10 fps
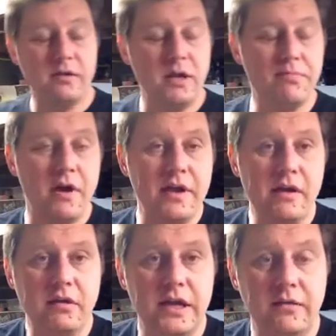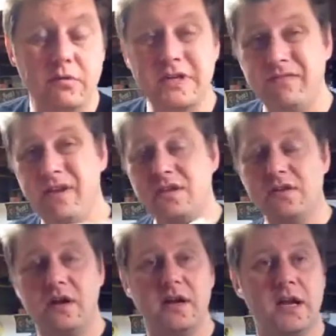Nut Brown Ale Kit, which I've
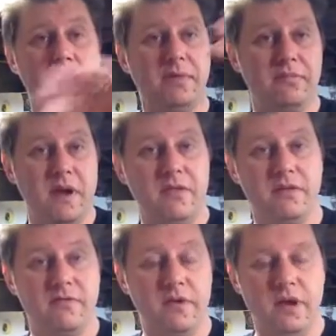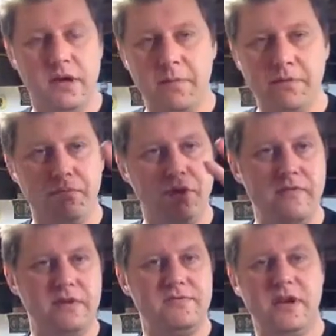touched on in a couple of
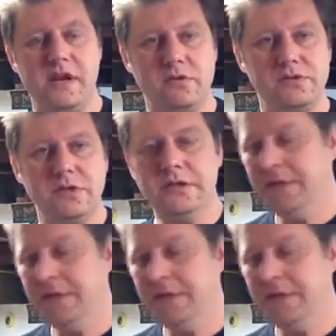previous videos